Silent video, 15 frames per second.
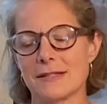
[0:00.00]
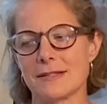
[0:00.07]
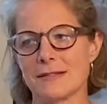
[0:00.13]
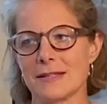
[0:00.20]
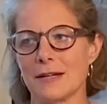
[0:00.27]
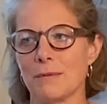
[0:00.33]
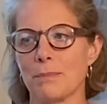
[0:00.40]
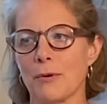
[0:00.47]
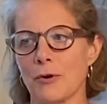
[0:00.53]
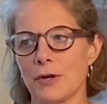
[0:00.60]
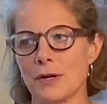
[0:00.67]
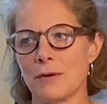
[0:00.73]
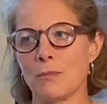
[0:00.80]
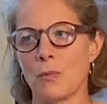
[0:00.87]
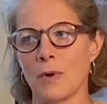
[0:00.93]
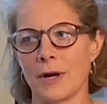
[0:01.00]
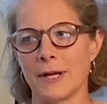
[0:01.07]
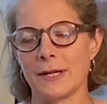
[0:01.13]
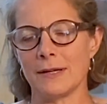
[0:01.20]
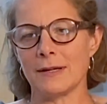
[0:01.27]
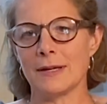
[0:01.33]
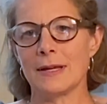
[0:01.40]
is an important
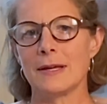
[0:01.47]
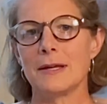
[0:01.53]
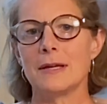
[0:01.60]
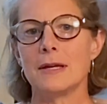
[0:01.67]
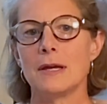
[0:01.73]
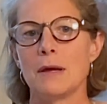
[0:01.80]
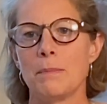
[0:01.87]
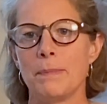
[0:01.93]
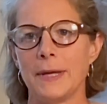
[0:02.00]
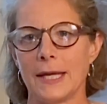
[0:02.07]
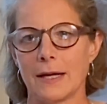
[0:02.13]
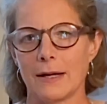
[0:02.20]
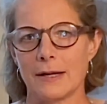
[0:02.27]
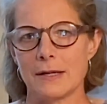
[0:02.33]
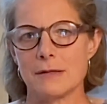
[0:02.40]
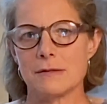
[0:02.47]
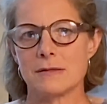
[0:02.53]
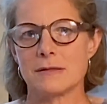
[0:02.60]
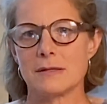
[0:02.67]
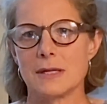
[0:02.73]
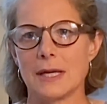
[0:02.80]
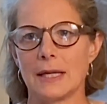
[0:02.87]
one
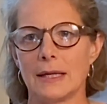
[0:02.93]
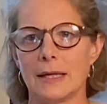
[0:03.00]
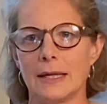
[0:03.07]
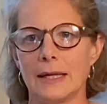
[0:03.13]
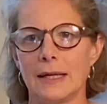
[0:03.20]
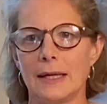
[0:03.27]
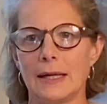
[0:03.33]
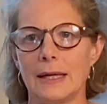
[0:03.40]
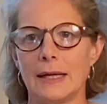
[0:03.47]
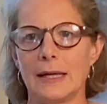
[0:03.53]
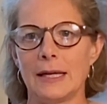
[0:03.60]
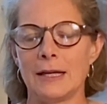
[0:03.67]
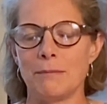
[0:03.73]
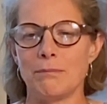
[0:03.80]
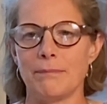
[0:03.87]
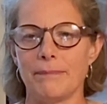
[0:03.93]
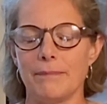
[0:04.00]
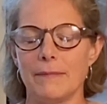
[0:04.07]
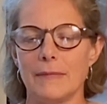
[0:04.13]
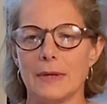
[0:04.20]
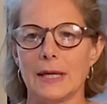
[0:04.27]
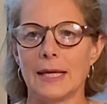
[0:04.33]
because in
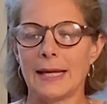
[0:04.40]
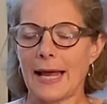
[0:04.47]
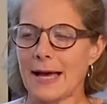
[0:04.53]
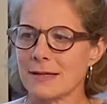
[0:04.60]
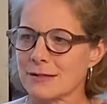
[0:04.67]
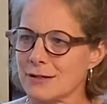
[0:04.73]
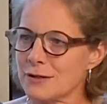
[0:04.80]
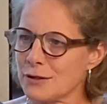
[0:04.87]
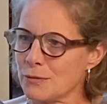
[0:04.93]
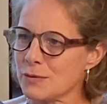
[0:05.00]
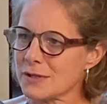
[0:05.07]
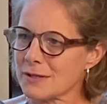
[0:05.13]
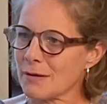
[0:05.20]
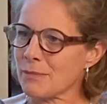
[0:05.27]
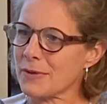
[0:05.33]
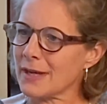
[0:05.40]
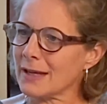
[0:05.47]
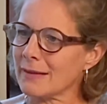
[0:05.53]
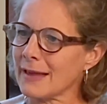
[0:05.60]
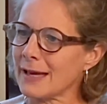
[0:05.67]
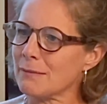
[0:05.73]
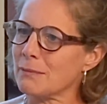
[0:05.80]
it has to do with
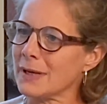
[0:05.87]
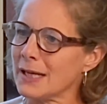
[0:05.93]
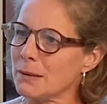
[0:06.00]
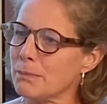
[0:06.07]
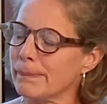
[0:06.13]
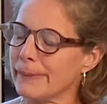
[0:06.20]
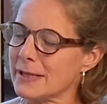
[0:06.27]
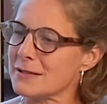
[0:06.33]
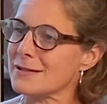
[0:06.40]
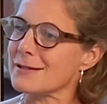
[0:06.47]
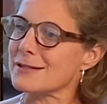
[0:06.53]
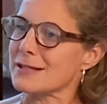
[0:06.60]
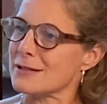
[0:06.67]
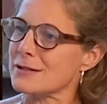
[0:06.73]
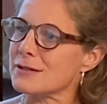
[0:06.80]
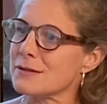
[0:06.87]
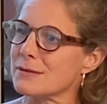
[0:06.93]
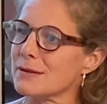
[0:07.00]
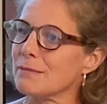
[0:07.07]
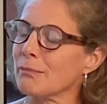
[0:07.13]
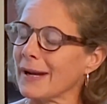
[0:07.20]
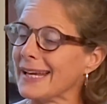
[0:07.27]
something that many
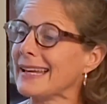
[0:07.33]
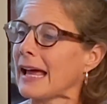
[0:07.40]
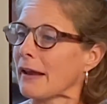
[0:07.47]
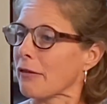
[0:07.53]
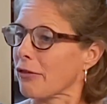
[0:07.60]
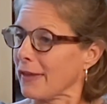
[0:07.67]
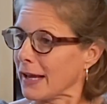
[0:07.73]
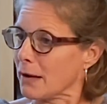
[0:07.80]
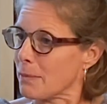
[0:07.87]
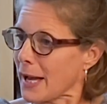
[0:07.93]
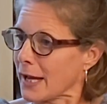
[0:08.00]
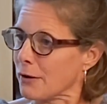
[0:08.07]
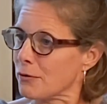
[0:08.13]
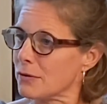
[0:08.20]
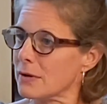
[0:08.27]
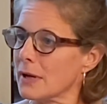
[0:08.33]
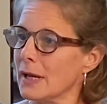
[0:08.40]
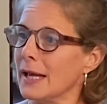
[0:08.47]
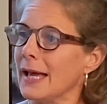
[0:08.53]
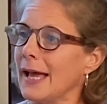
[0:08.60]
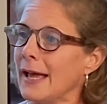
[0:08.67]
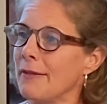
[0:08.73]
businesses might not think about
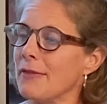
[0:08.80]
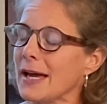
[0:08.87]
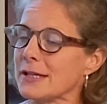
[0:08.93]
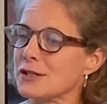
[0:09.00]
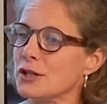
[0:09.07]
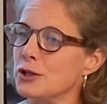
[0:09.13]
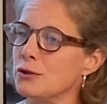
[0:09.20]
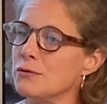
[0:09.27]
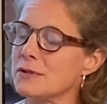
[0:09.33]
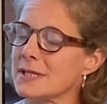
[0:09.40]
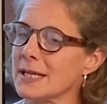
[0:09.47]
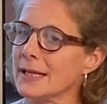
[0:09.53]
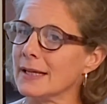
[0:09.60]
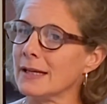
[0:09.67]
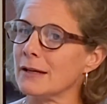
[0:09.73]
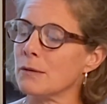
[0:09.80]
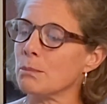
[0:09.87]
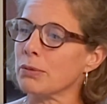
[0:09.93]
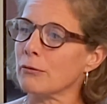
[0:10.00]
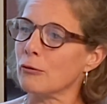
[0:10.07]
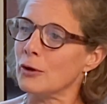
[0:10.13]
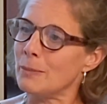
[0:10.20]
yeah. and that's using an
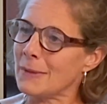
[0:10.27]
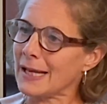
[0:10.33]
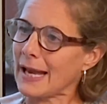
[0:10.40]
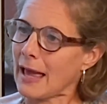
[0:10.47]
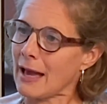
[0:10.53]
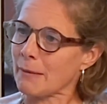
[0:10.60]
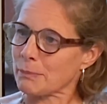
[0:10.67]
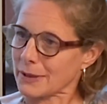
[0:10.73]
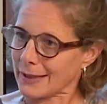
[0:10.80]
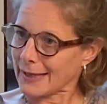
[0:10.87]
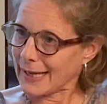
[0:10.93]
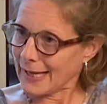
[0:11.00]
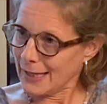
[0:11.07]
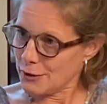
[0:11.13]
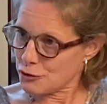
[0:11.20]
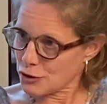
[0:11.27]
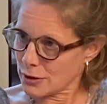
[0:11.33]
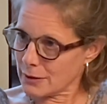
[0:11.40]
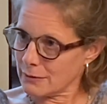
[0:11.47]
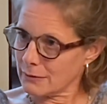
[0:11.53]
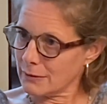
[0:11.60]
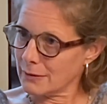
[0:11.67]
employment
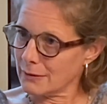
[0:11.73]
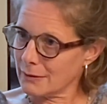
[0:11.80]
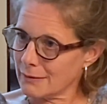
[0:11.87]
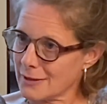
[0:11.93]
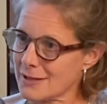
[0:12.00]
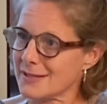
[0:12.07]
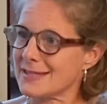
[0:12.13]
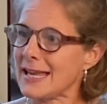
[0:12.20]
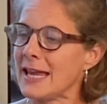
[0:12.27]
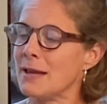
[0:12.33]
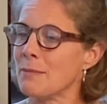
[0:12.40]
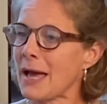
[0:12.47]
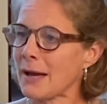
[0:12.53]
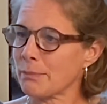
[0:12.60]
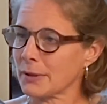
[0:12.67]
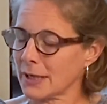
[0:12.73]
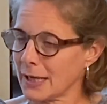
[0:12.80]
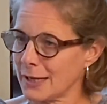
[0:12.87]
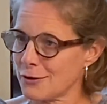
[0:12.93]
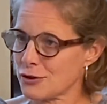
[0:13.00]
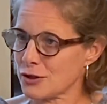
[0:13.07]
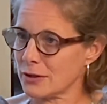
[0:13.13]
application, the same
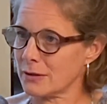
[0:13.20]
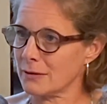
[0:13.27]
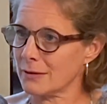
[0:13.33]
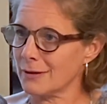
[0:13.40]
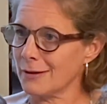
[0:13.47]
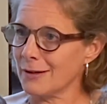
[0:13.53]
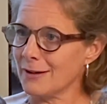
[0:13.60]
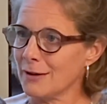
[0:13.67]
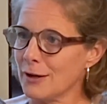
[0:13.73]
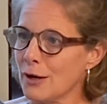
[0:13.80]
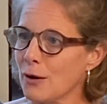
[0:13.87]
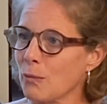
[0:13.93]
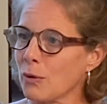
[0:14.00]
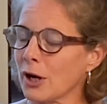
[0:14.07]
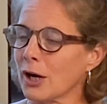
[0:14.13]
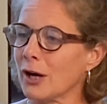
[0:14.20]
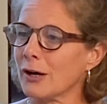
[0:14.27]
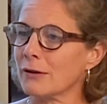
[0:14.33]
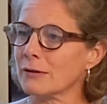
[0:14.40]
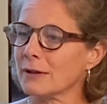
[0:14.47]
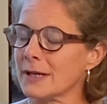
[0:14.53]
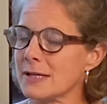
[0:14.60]
application, yeah.
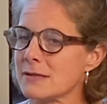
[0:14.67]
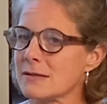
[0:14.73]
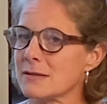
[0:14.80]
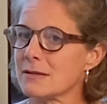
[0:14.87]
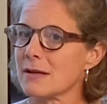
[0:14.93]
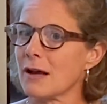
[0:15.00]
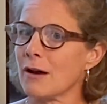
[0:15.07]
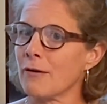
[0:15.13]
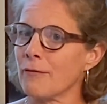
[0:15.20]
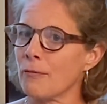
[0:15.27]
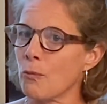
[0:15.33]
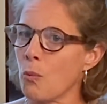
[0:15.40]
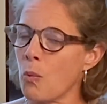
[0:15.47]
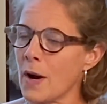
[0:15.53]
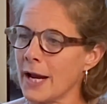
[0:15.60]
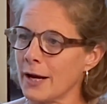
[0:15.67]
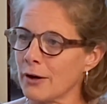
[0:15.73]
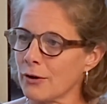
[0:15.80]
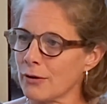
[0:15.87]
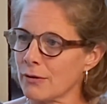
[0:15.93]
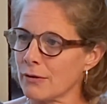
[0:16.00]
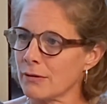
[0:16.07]
regardless of
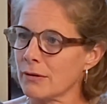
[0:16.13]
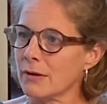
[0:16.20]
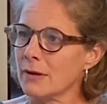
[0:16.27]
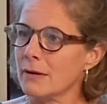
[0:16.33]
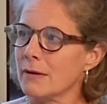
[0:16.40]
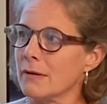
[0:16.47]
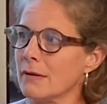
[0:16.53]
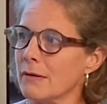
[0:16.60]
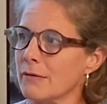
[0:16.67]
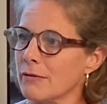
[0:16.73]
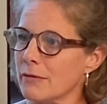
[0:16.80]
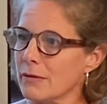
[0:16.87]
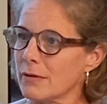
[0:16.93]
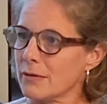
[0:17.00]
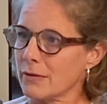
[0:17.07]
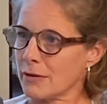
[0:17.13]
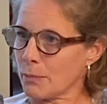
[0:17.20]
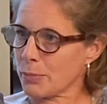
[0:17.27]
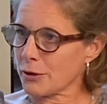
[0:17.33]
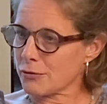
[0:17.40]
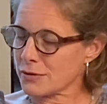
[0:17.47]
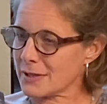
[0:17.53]
where the
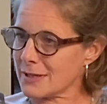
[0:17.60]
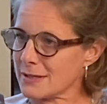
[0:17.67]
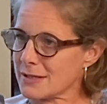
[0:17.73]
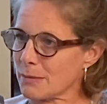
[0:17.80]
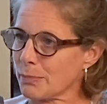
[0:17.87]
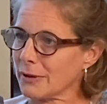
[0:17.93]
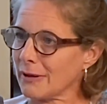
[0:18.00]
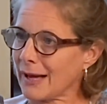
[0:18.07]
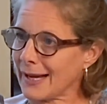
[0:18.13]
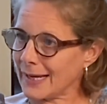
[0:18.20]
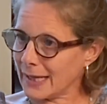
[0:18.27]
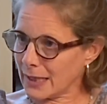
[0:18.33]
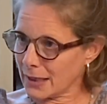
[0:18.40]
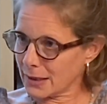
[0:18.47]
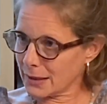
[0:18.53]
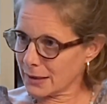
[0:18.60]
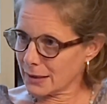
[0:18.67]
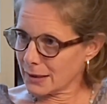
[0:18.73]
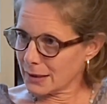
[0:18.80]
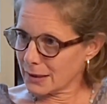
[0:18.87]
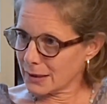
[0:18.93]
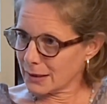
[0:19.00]
person is applying.
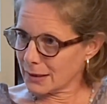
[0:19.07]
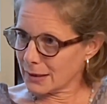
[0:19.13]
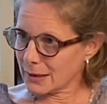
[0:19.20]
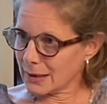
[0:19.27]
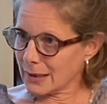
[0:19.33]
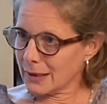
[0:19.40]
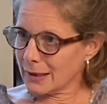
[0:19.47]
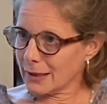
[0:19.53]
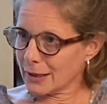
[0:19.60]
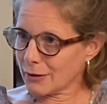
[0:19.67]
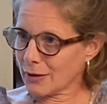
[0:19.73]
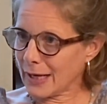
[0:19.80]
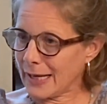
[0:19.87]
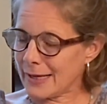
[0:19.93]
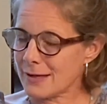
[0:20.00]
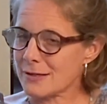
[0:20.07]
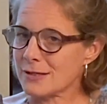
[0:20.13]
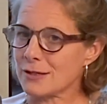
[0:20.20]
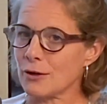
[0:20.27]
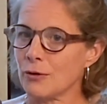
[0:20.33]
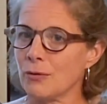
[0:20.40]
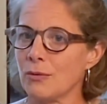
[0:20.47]
Exactly. Okay,
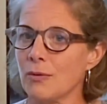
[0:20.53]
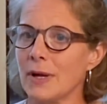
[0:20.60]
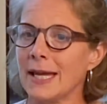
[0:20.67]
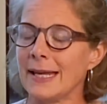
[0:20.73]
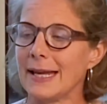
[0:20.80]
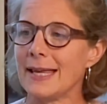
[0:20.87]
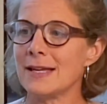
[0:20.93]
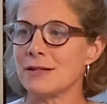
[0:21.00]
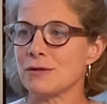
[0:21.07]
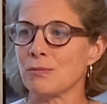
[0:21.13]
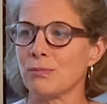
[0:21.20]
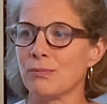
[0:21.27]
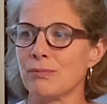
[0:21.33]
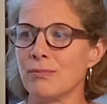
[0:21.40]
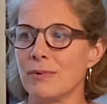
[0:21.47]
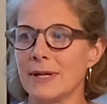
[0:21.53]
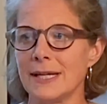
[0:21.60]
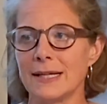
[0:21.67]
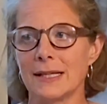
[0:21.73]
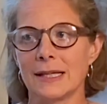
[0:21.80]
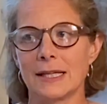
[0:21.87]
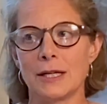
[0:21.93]
so it is
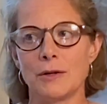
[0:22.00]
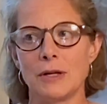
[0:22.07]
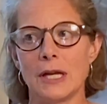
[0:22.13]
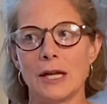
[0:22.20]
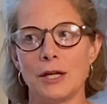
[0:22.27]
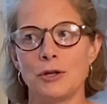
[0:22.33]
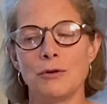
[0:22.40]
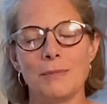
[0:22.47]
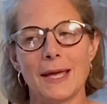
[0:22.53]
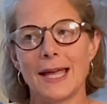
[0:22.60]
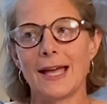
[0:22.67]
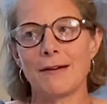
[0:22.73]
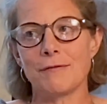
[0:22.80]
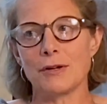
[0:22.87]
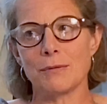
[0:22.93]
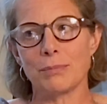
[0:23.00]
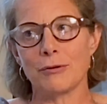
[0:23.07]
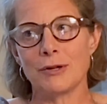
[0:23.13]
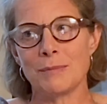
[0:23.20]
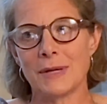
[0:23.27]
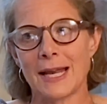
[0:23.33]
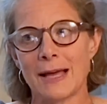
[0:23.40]
really, you may have an
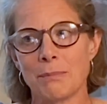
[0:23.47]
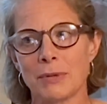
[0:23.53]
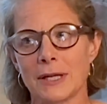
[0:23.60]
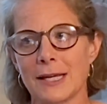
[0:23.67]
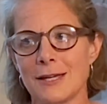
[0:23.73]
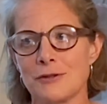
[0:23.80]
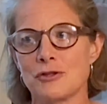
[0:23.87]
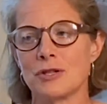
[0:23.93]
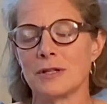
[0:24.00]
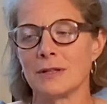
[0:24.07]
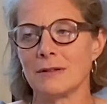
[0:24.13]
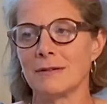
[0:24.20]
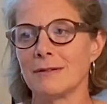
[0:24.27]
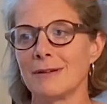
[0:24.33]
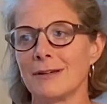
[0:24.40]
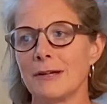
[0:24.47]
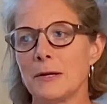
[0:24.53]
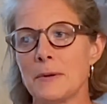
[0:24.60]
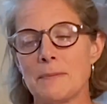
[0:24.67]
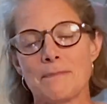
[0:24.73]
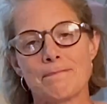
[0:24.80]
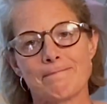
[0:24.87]
employment application
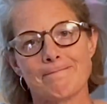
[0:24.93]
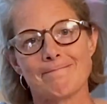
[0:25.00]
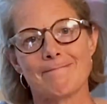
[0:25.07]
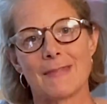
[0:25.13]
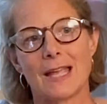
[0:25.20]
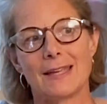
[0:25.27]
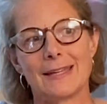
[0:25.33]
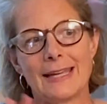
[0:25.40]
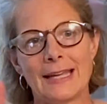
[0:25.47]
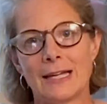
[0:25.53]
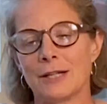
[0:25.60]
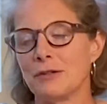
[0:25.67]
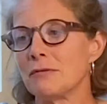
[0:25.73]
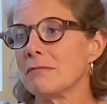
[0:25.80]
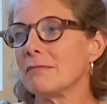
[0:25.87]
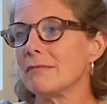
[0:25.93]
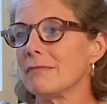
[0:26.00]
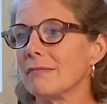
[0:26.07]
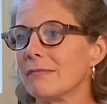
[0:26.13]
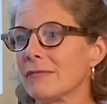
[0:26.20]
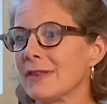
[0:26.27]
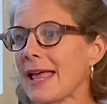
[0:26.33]
and
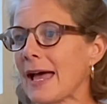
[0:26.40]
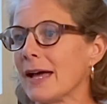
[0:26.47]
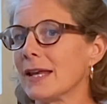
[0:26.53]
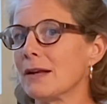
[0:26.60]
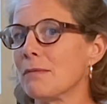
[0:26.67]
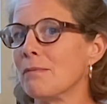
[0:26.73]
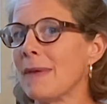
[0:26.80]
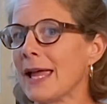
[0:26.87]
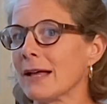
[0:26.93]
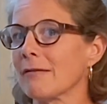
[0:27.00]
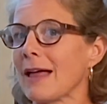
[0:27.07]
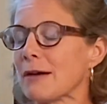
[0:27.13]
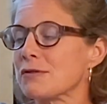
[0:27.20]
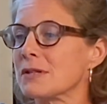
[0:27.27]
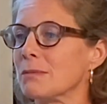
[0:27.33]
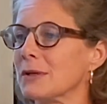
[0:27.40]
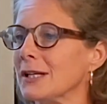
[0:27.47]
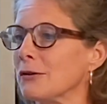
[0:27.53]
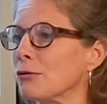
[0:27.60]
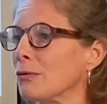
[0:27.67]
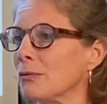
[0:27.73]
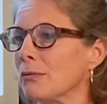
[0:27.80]
yeah. that may allow somebody
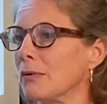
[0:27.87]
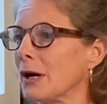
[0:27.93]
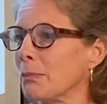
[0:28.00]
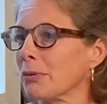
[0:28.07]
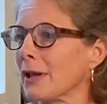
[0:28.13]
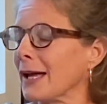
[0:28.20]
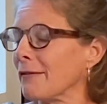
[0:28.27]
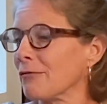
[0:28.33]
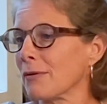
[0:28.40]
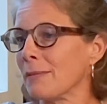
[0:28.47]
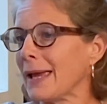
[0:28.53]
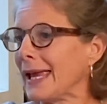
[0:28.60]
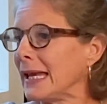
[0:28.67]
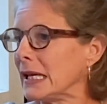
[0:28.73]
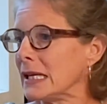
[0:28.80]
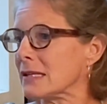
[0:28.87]
to apply from any